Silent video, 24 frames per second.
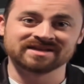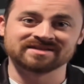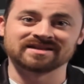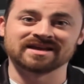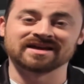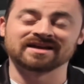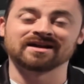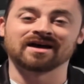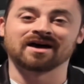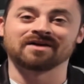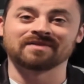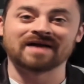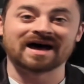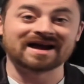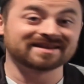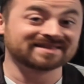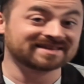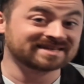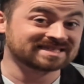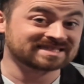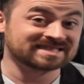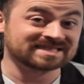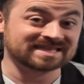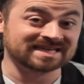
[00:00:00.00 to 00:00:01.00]
that a lot of
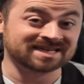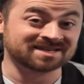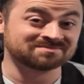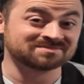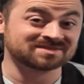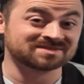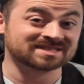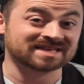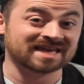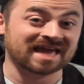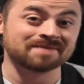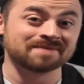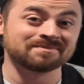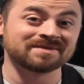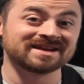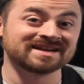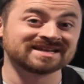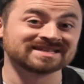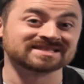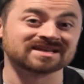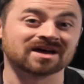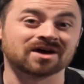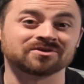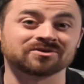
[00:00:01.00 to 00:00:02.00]
these teams came in
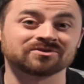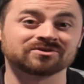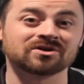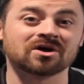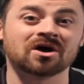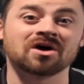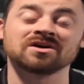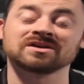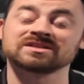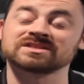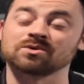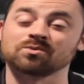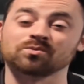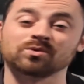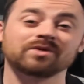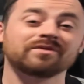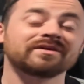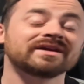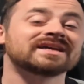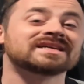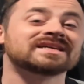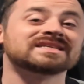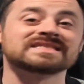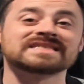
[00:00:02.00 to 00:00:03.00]
as underdogs. A
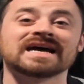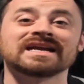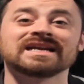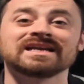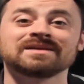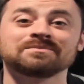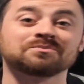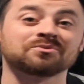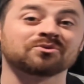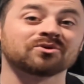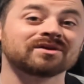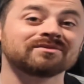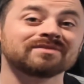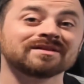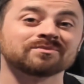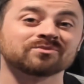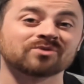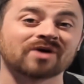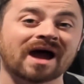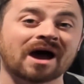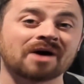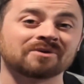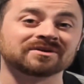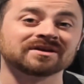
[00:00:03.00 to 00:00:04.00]
really exciting prelim
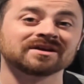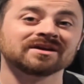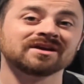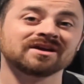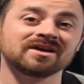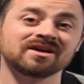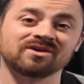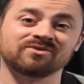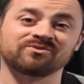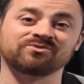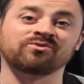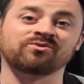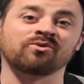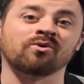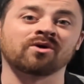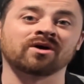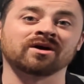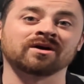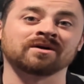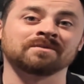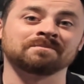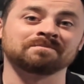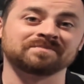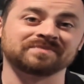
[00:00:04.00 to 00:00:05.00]
round
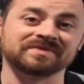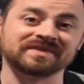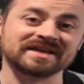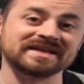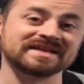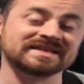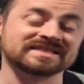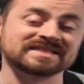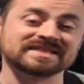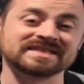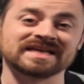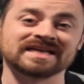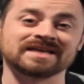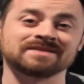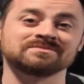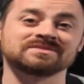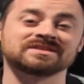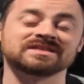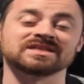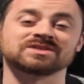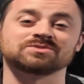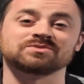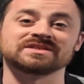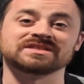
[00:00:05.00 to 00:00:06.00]
for these
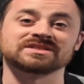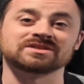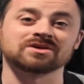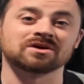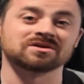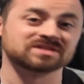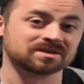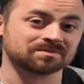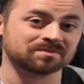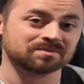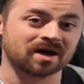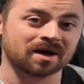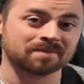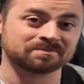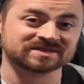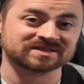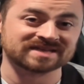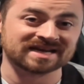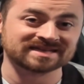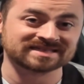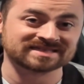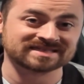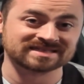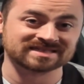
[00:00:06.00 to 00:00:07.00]
teams as we saw some
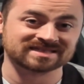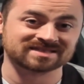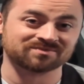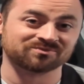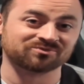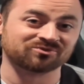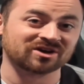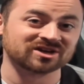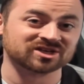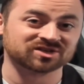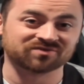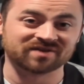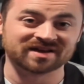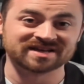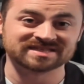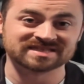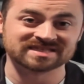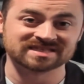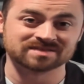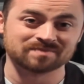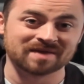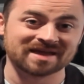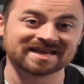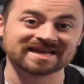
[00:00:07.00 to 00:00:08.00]
upsets and some fresh
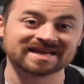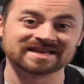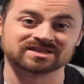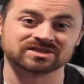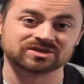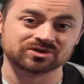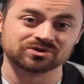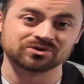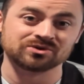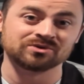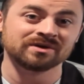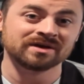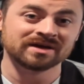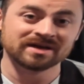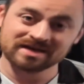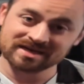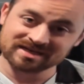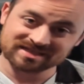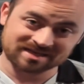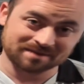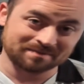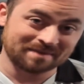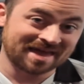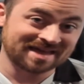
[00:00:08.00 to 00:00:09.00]
faces make it to
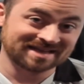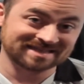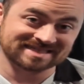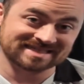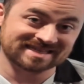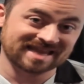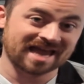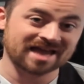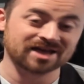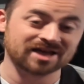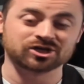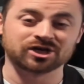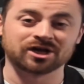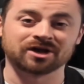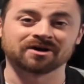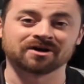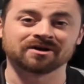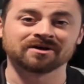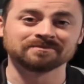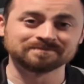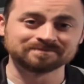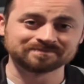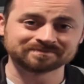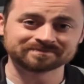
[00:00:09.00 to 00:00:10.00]
main stage
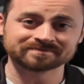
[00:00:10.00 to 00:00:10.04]
here.